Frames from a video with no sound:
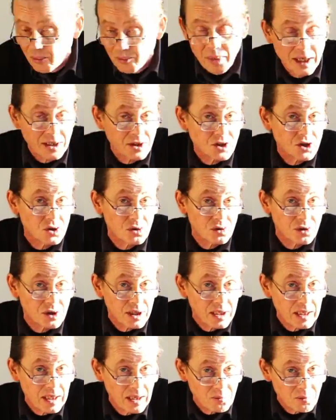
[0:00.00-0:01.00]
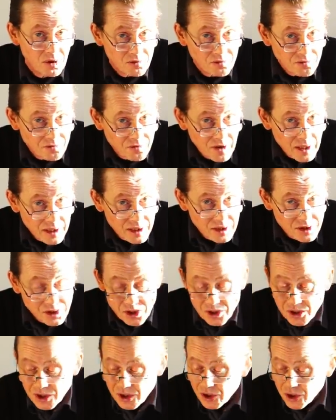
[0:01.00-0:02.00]
make sure the camera fires
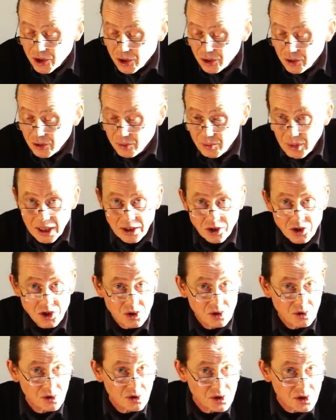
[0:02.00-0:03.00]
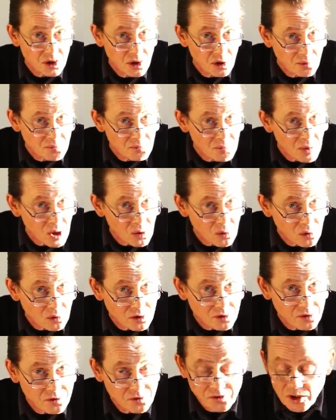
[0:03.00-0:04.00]
as it should, make sure there's no
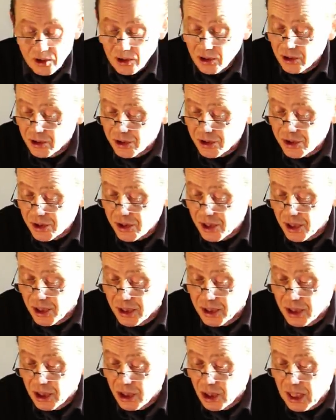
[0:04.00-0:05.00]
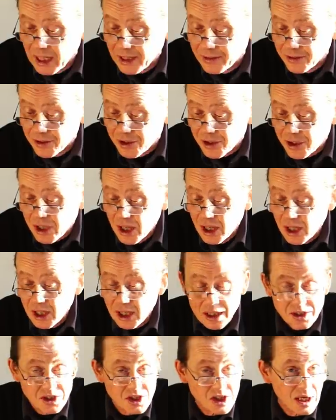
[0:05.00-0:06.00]
mold, fungus in the lens.
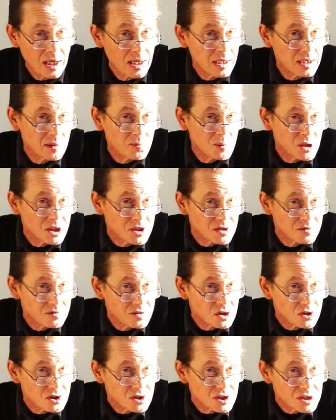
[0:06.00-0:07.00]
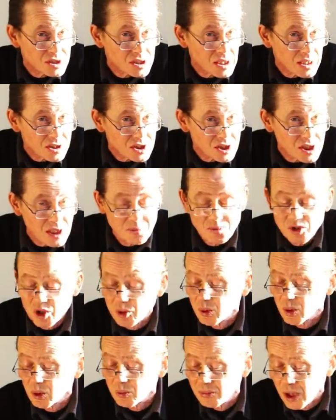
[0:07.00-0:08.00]
A tiny bit of dust is
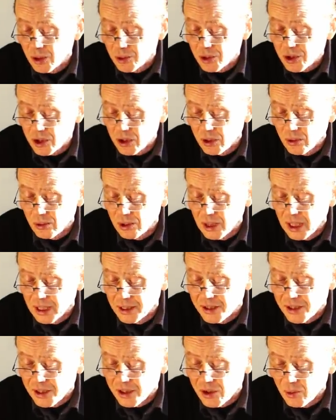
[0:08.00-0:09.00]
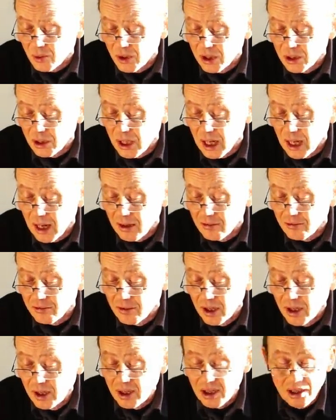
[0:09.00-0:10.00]
acceptable. Most old lenses will have
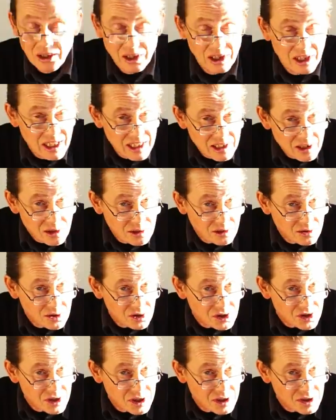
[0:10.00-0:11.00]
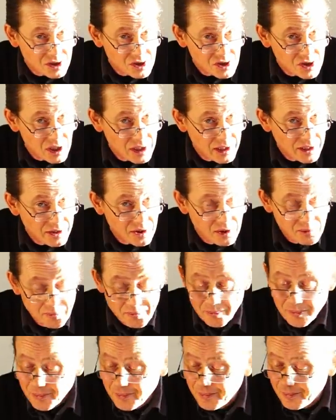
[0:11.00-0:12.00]
a little dust inside them,